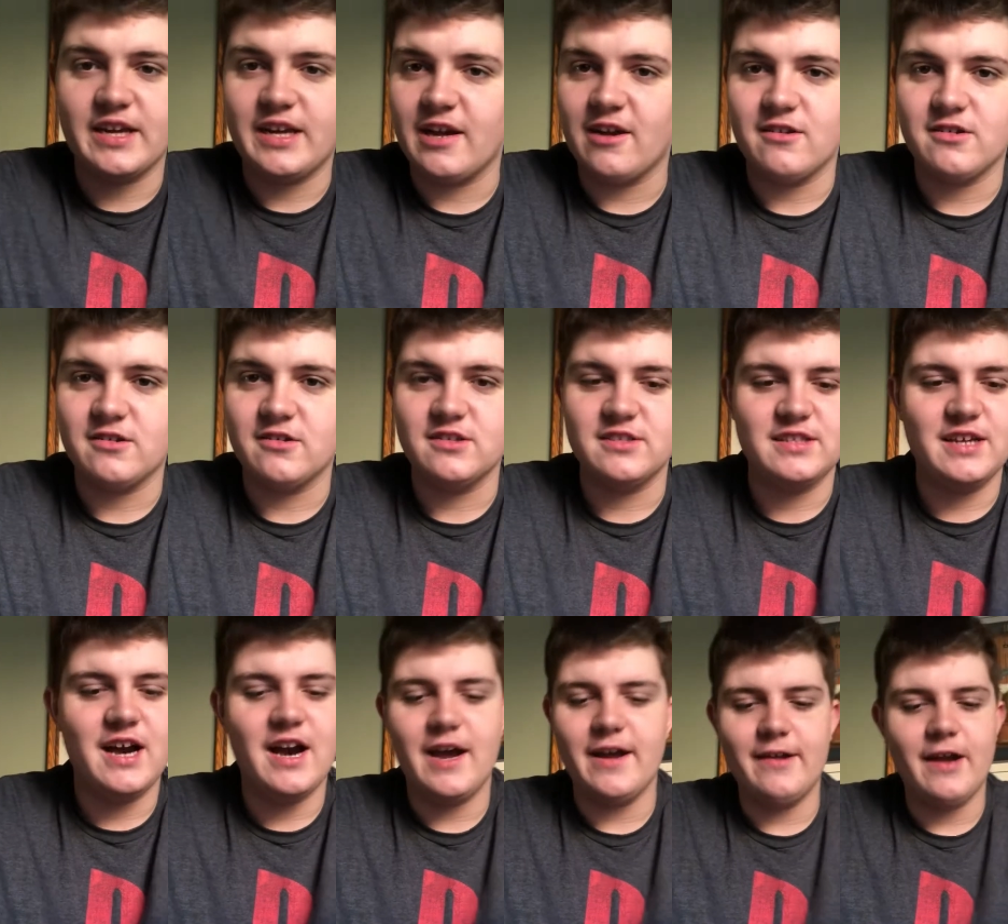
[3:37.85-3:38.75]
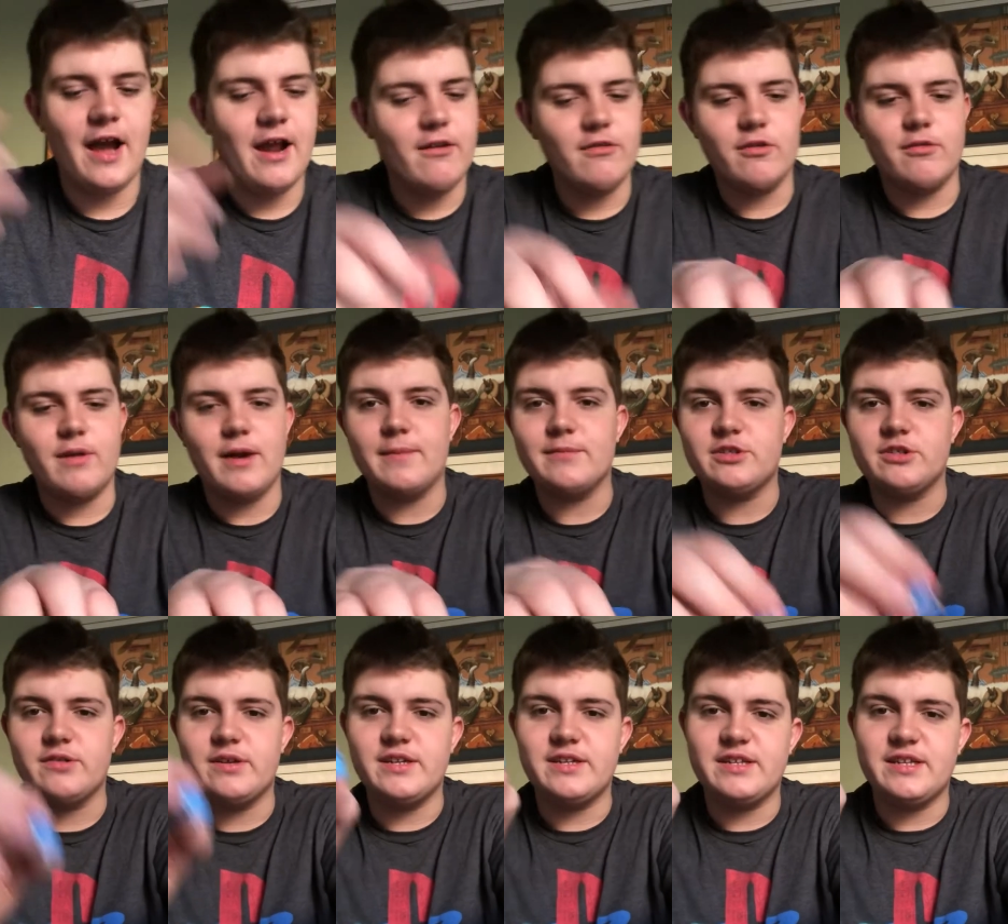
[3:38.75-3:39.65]
characters. I don't know why I'm
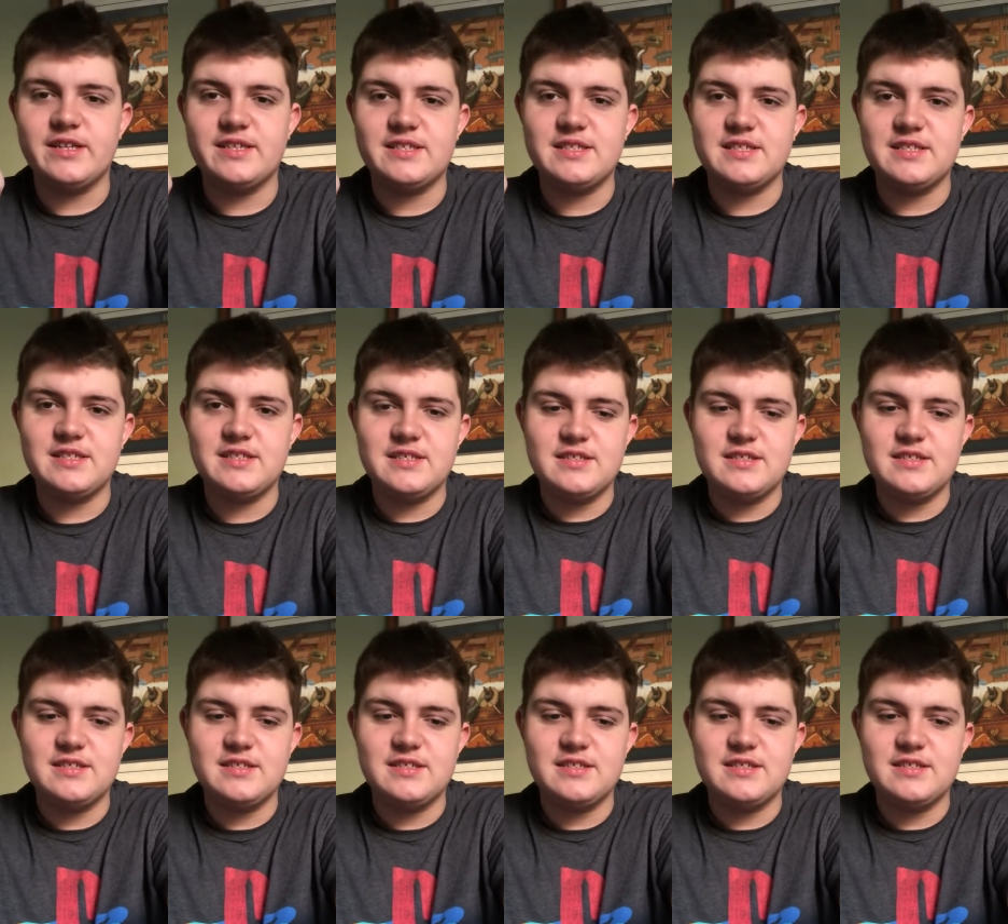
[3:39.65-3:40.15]
showing this.